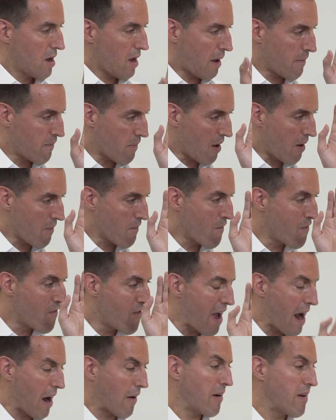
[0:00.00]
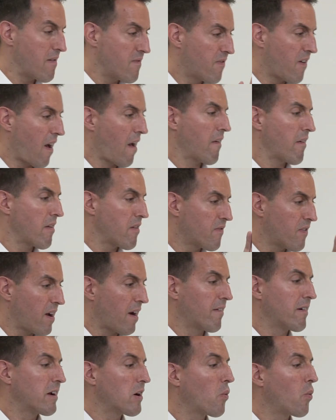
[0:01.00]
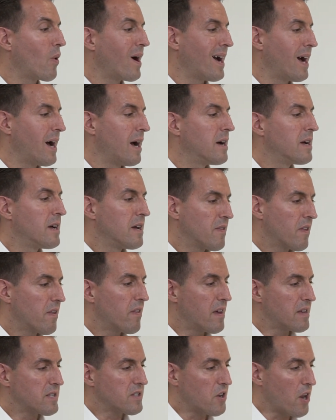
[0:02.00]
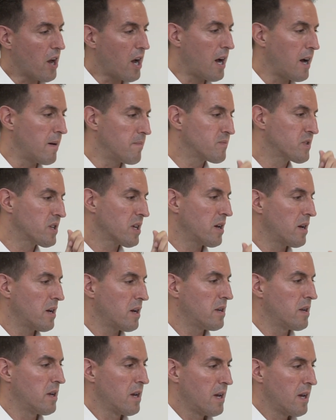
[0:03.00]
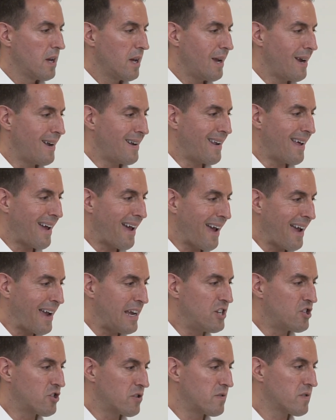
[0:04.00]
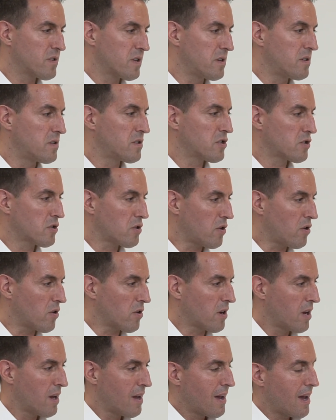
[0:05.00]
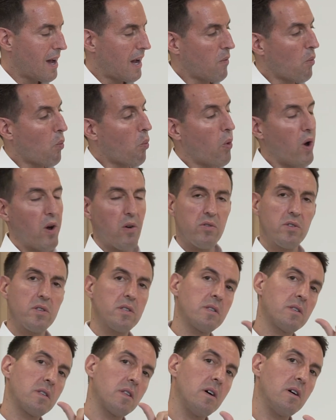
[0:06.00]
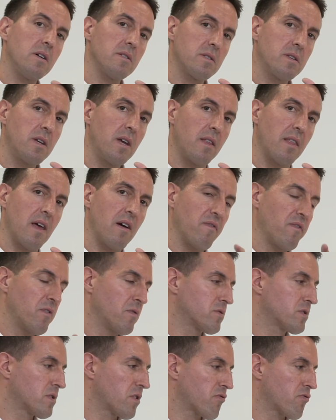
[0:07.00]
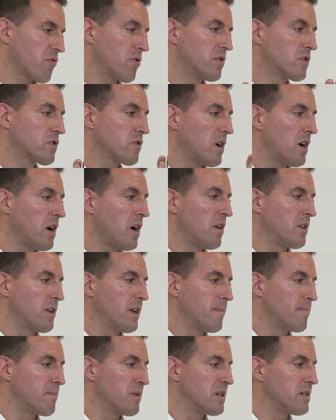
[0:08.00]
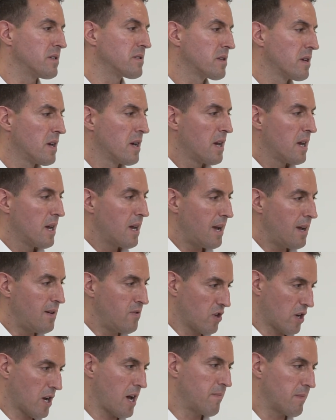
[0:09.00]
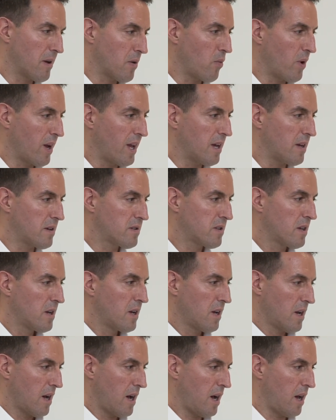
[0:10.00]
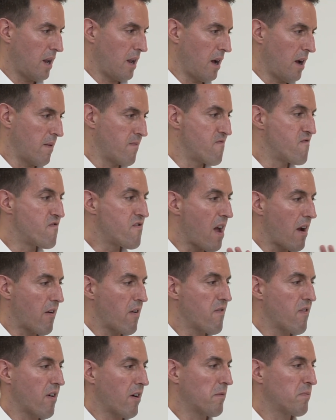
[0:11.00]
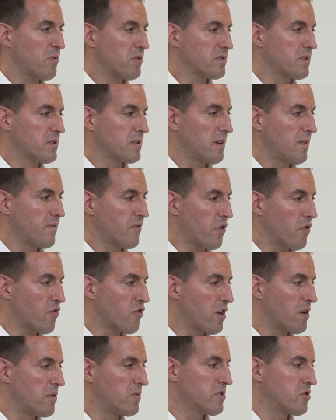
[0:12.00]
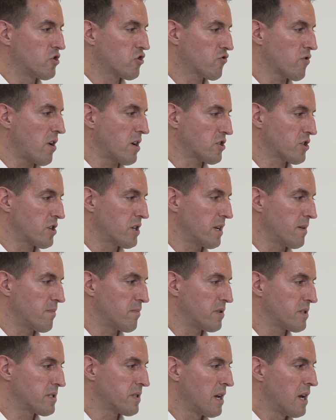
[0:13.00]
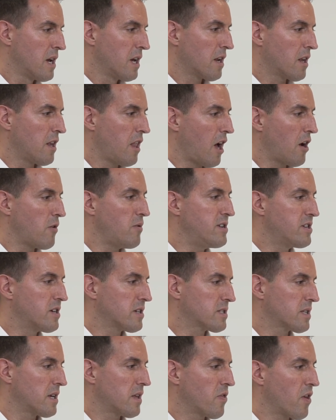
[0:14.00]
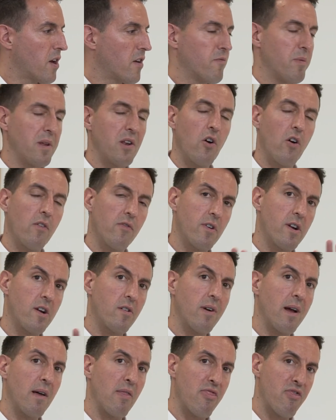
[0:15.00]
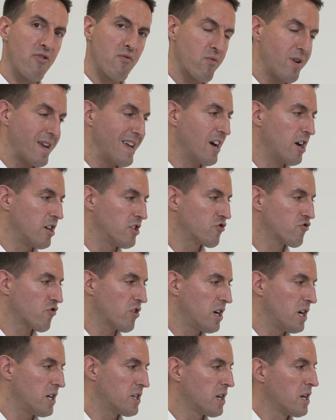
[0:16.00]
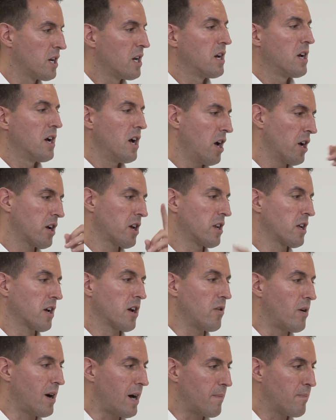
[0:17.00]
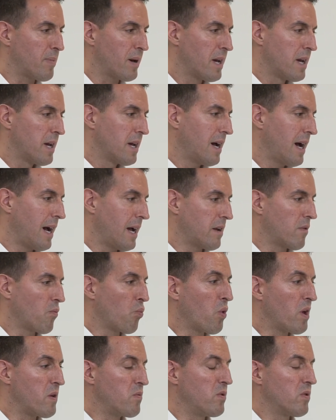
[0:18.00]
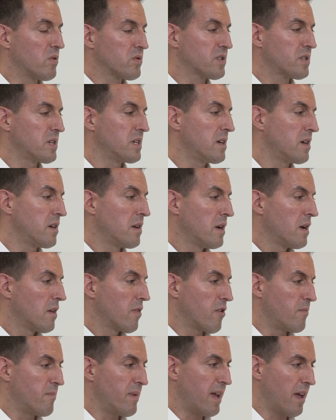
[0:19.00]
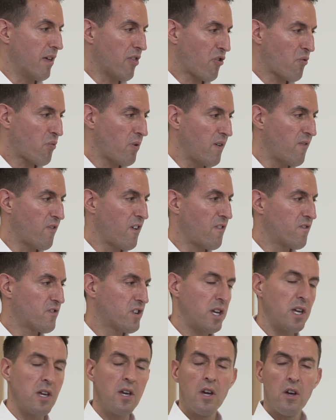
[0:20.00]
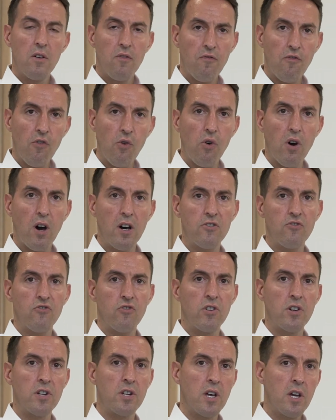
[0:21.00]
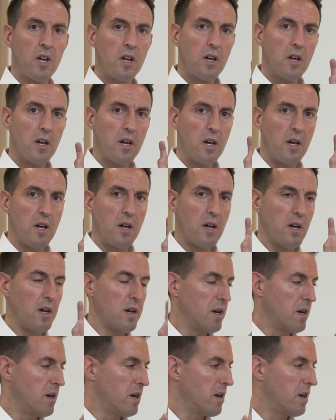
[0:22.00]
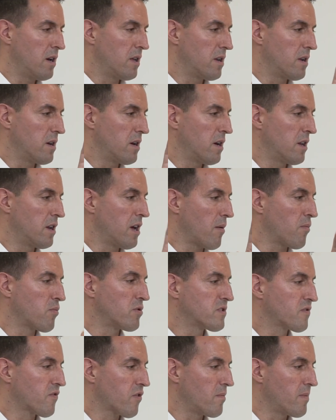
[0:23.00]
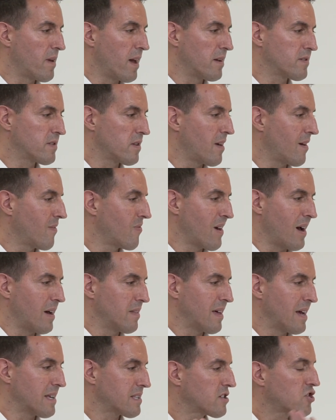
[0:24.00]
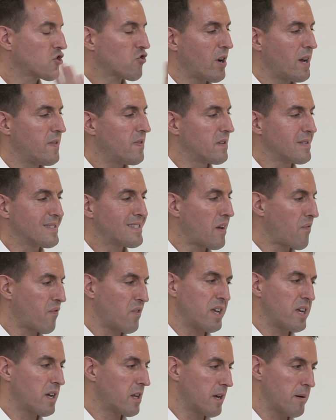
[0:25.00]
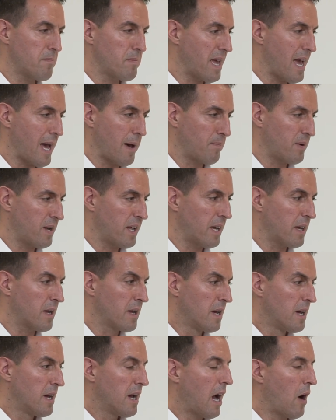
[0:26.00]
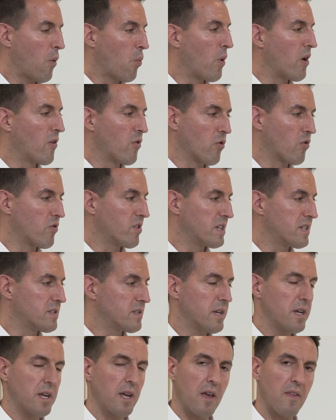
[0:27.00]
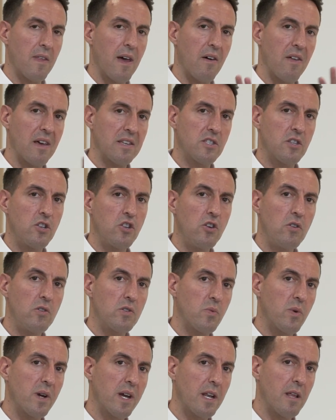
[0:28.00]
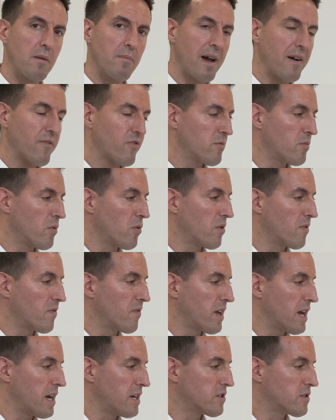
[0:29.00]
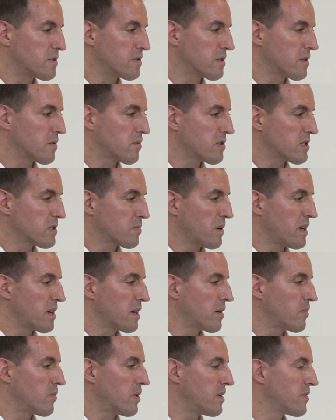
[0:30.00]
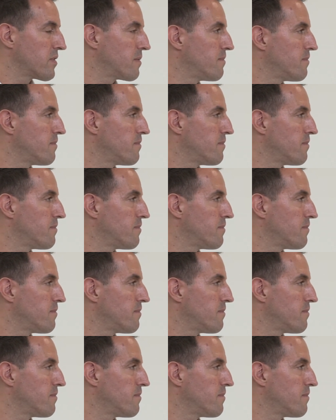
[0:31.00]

I'm very, very, very aware that there's an upturn in agency stock, and we'll start seeing that filter through to our numbers in the coming weeks. I'm very, very positive that those instruction numbers, like we just said, that have been hovering around 300 are going to go up, and we will see them hit 350, 400 and upwards from there. So that's a trend that's definitely going to be happening, and we're already seeing it now. That's the news we're getting back from all of the agents that we're speaking with.